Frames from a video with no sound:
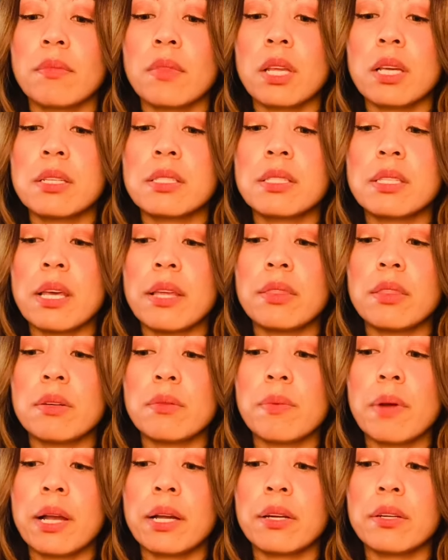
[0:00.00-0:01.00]
set
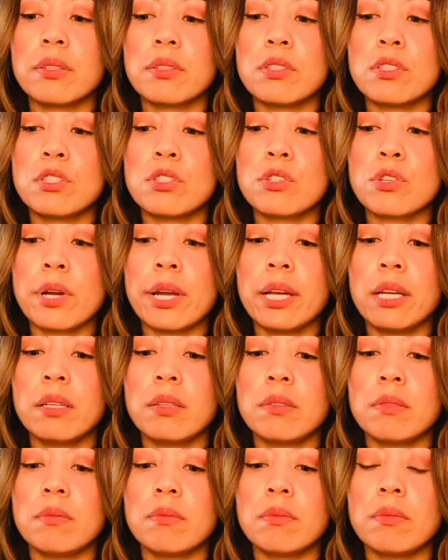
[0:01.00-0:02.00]
the record
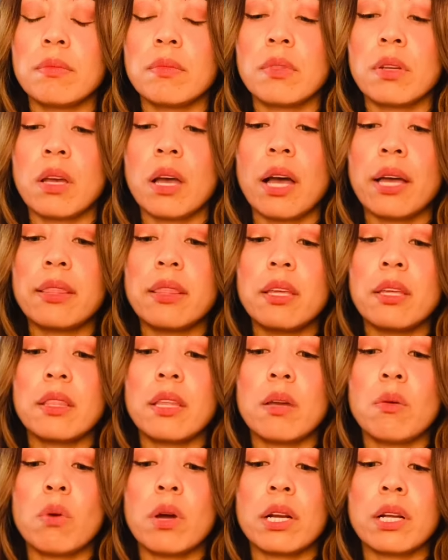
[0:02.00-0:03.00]
straight. I think
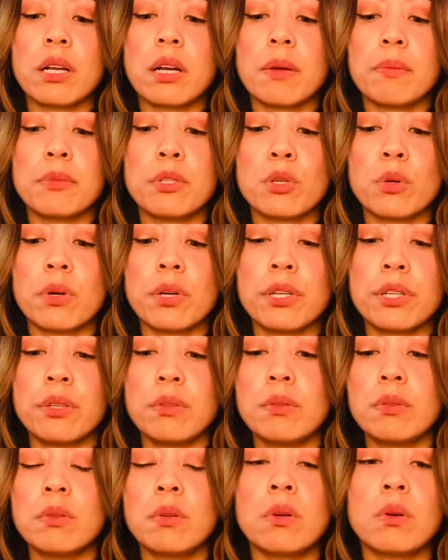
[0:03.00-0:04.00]
they want to come toward
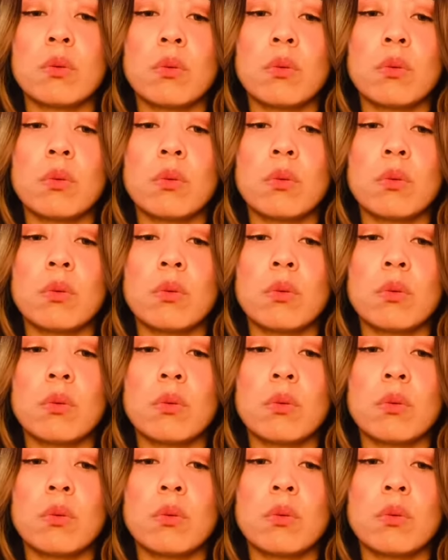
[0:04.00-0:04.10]
you.